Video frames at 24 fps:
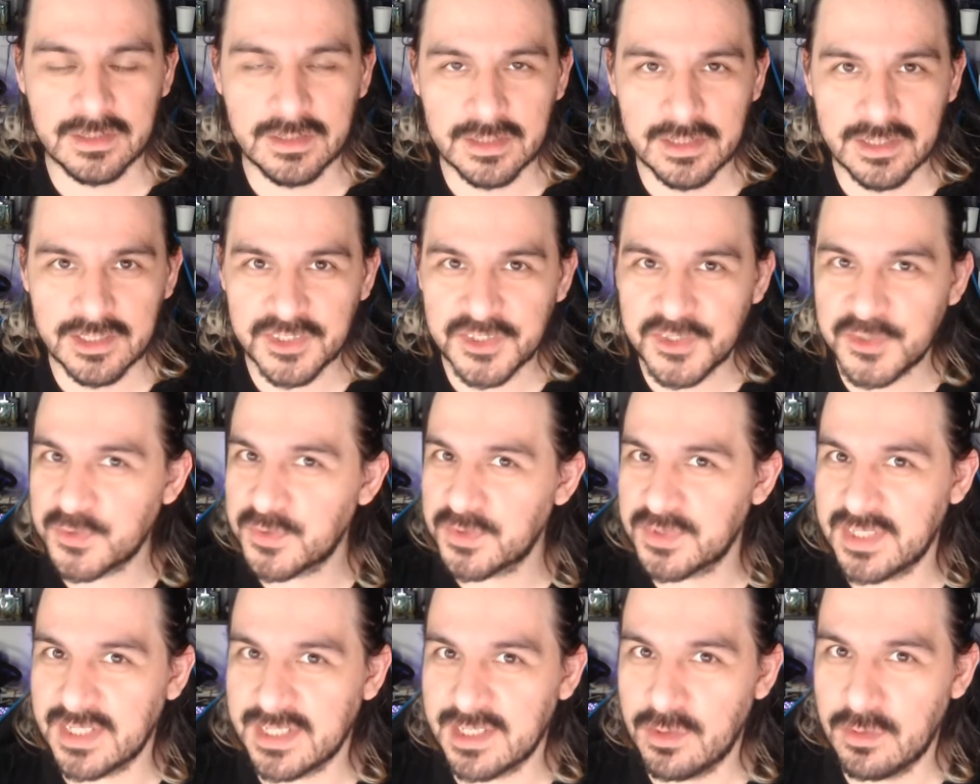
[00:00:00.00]
is
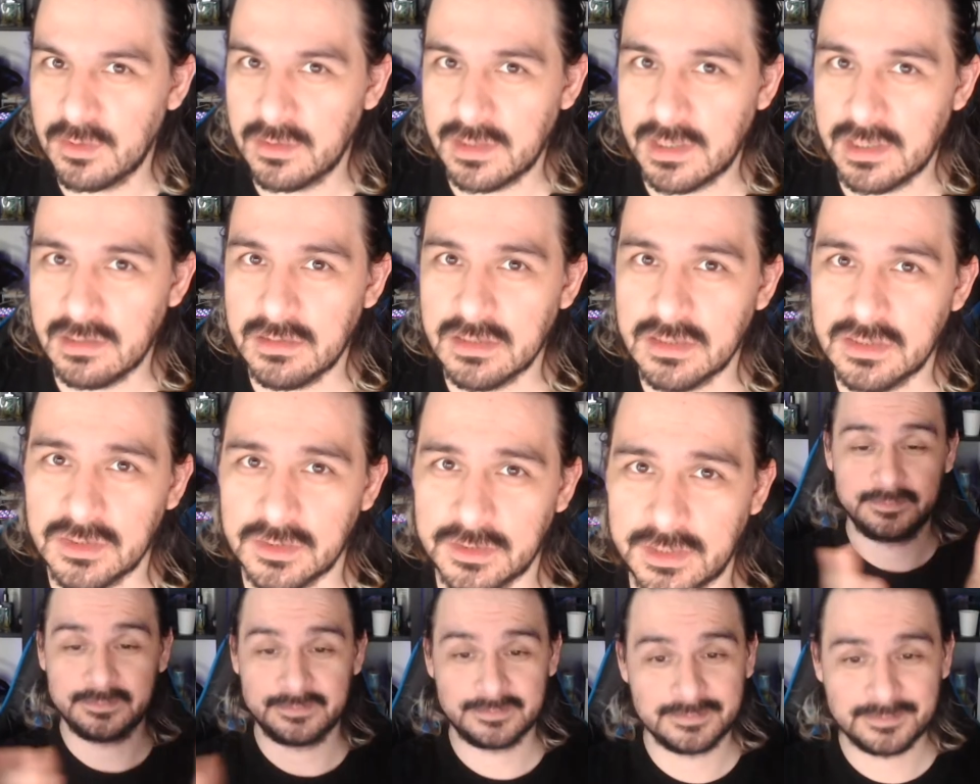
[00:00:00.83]
Yusaki Hulu here in
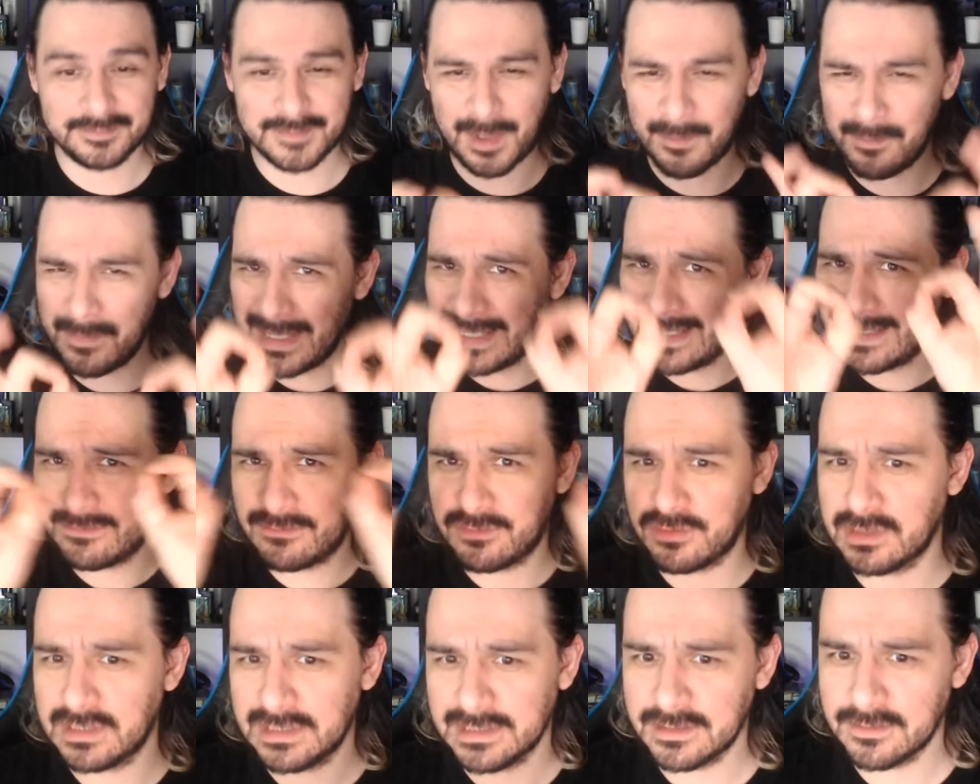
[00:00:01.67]
Tokyo. I'm back
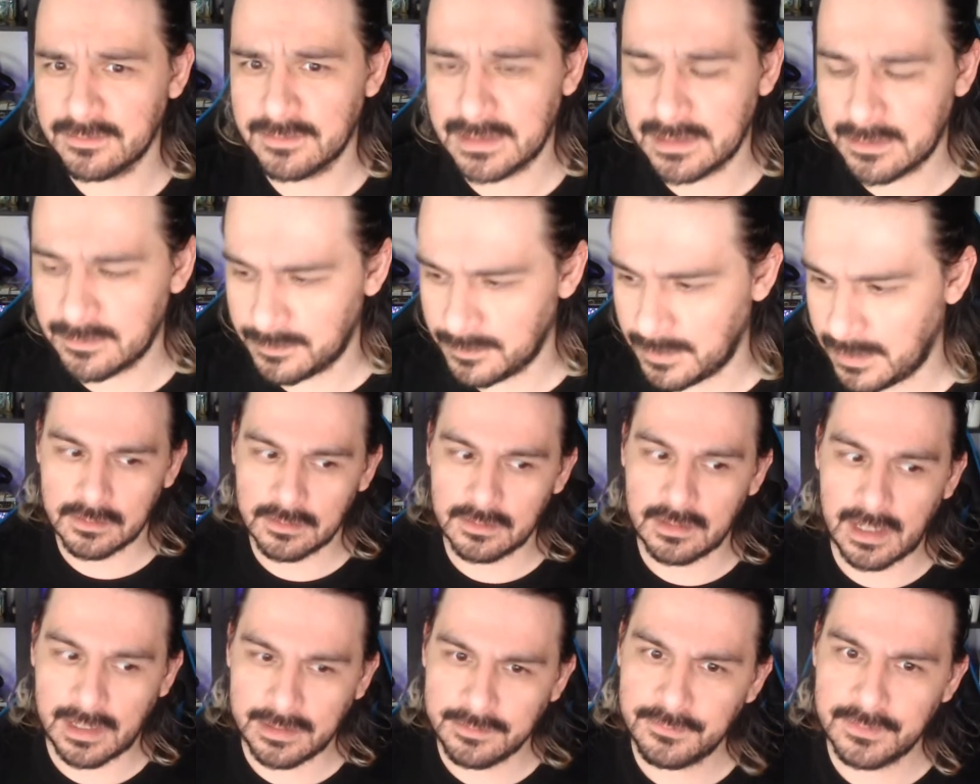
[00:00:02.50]
for a little bit,
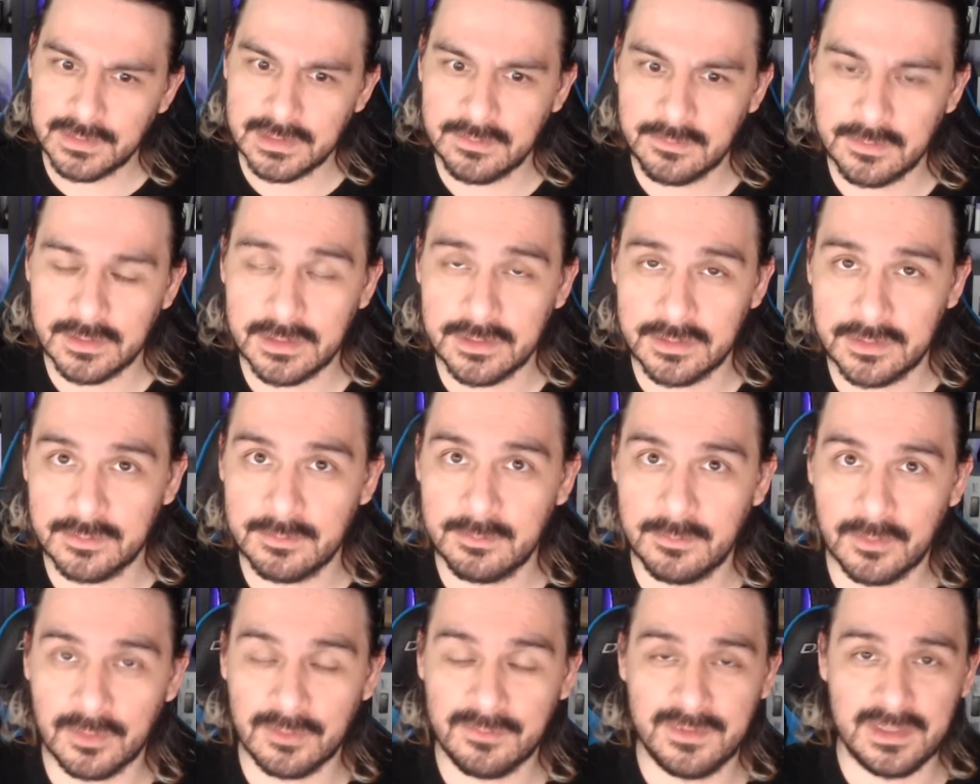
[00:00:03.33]
maybe. I really want to do
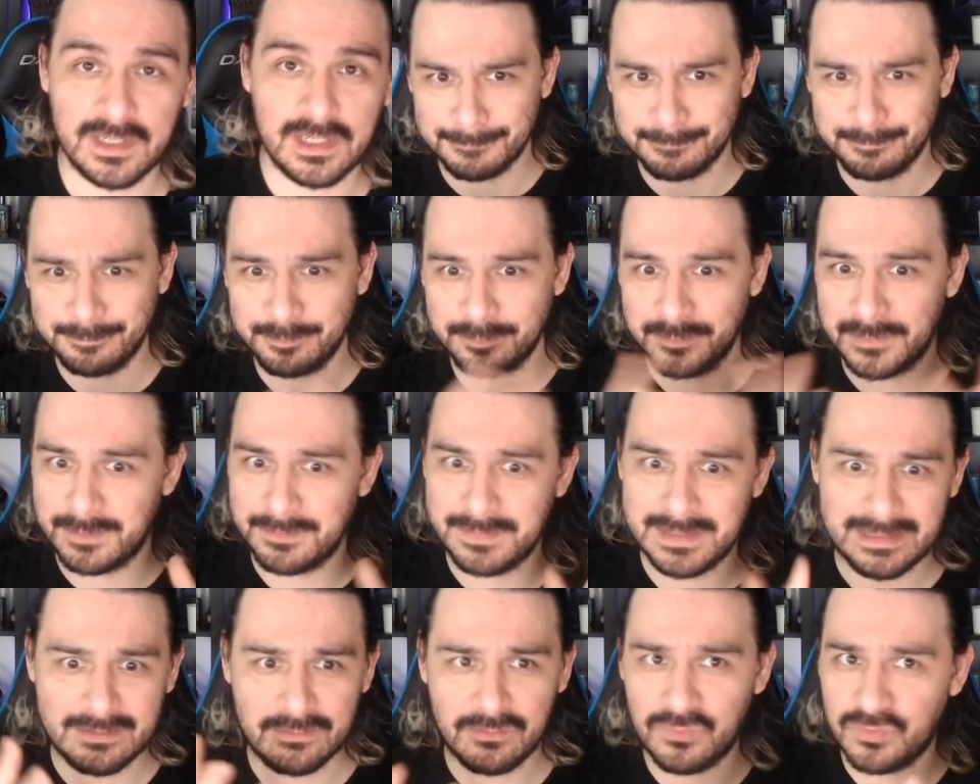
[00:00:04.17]
more videos. I've
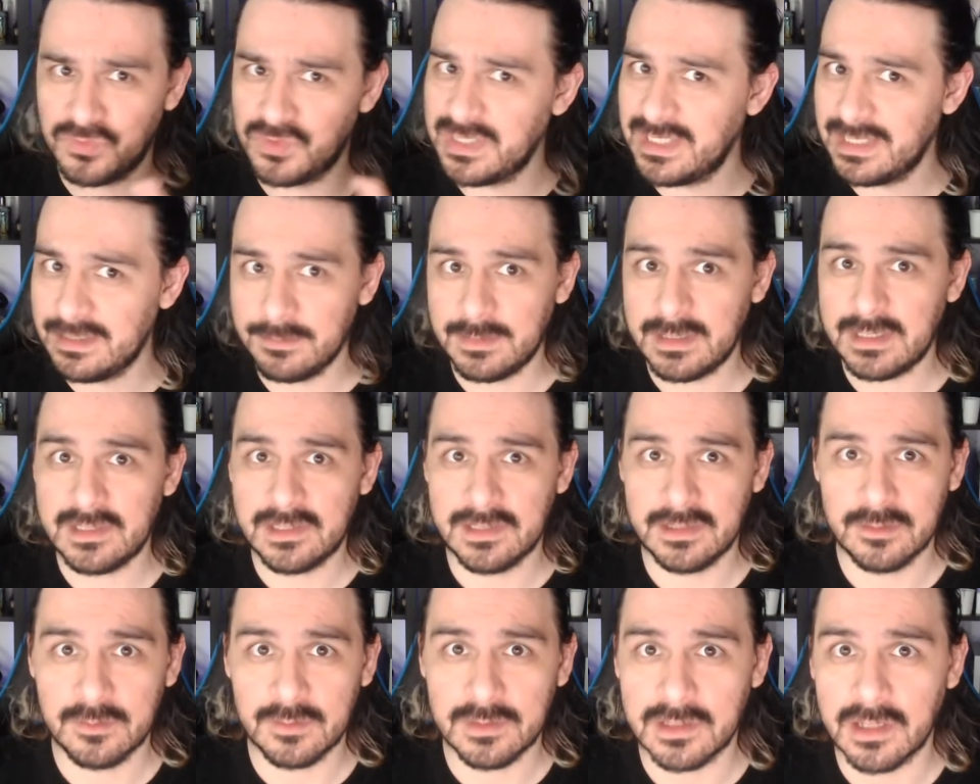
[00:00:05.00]
been really
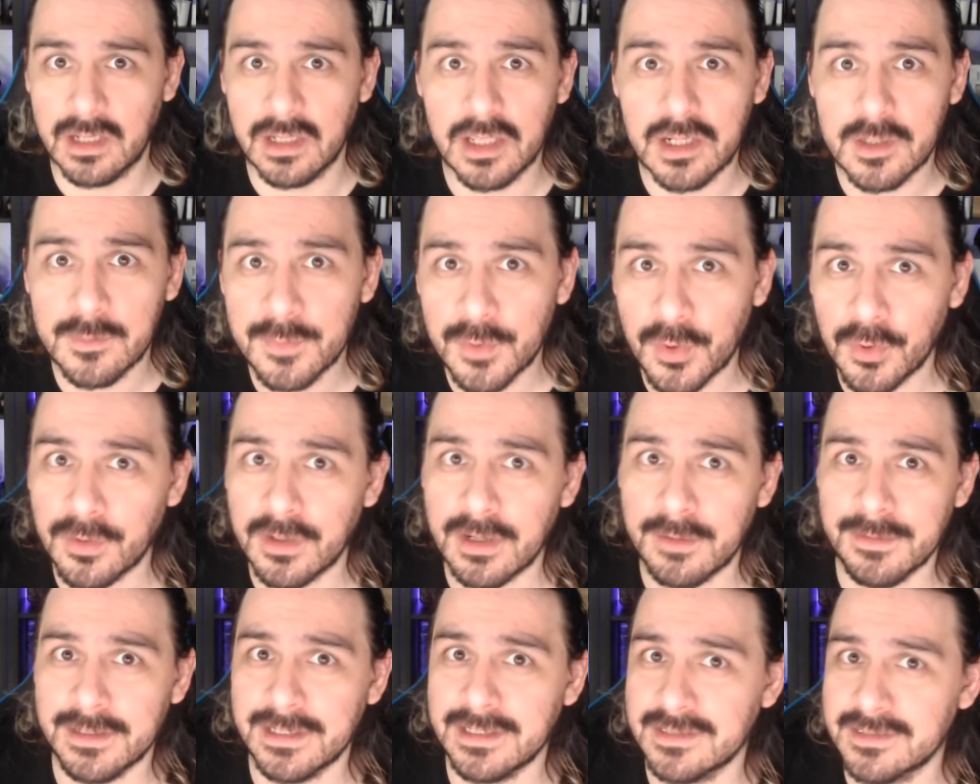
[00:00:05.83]
busy with a lot of
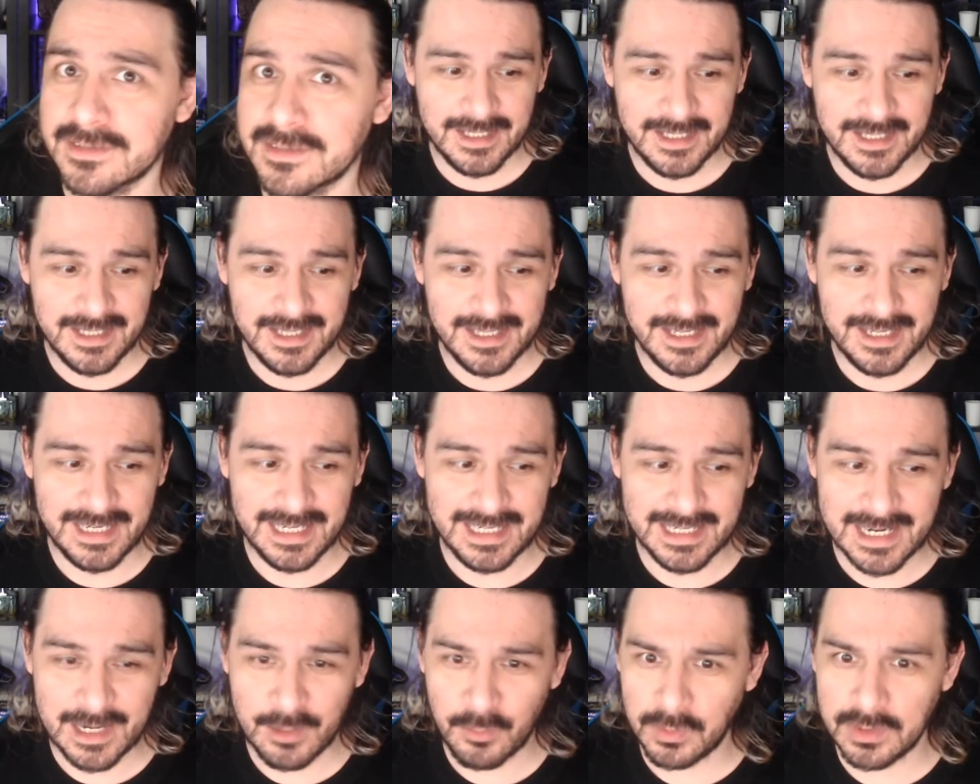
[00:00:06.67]
programming and stuff,
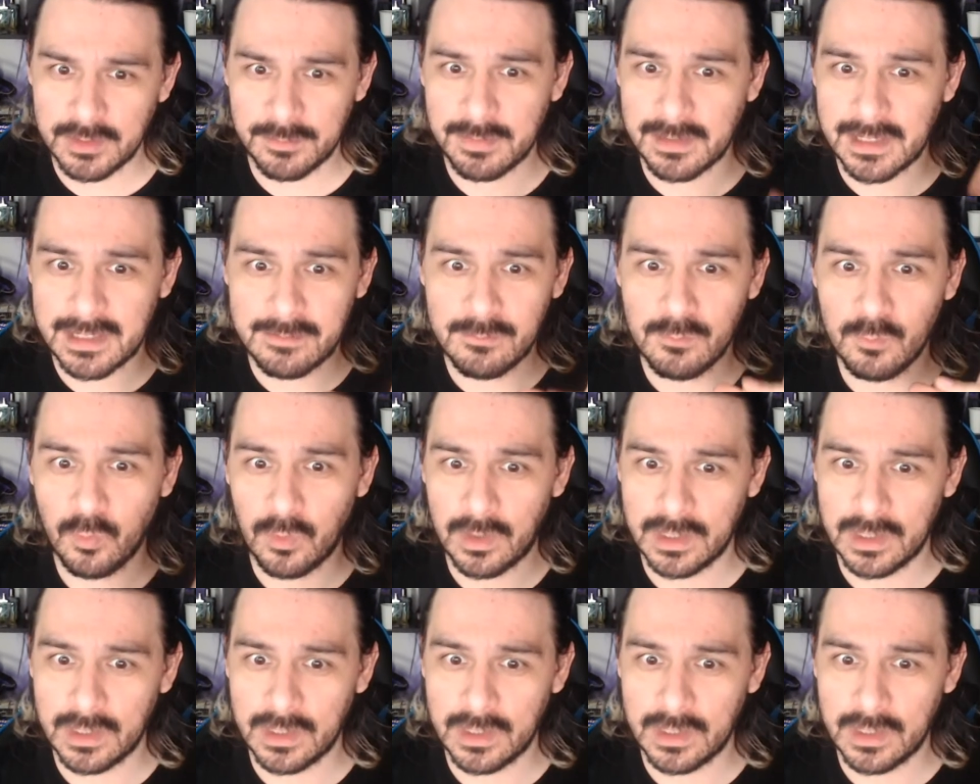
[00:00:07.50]
and I want to blame one